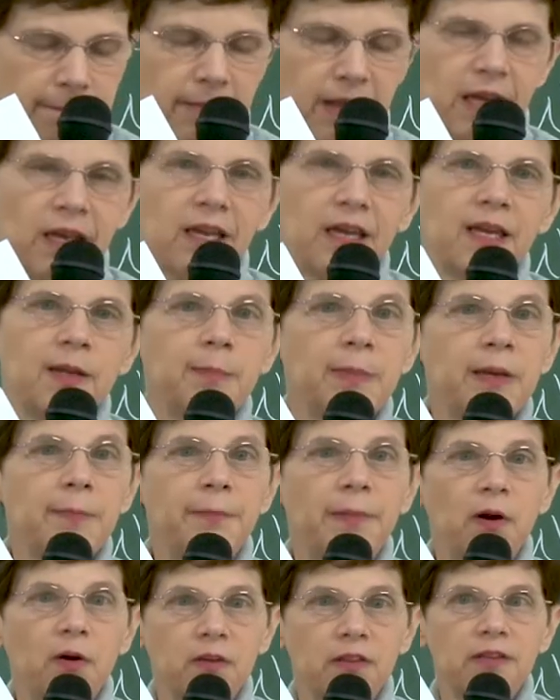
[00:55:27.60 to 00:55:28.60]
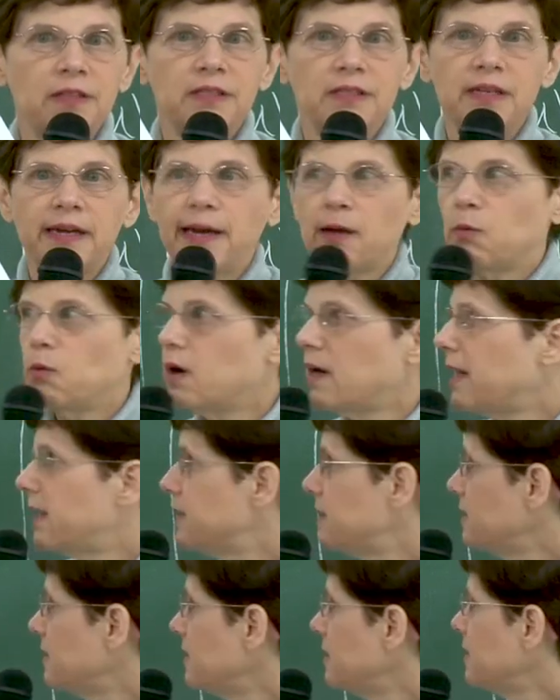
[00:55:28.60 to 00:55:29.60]
It can be both in
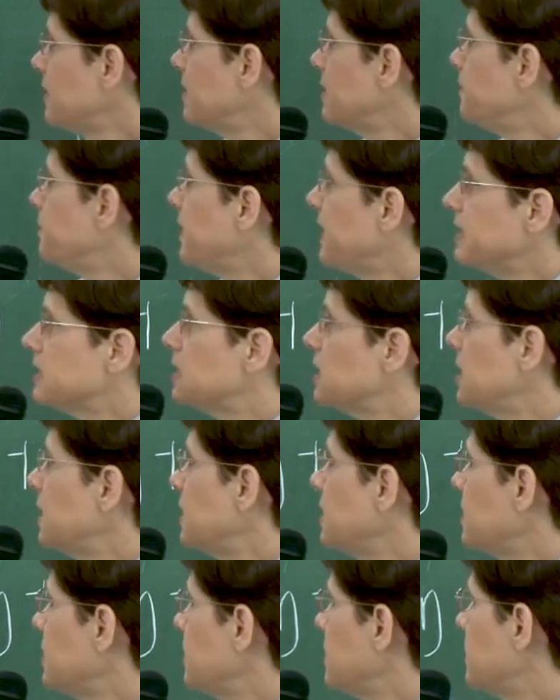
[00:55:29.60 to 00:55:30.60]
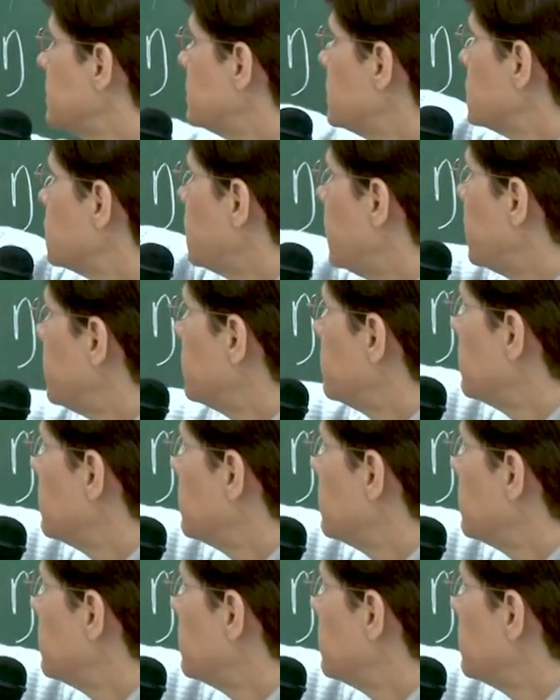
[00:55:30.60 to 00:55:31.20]
Taiwan. In Beijing, it's what?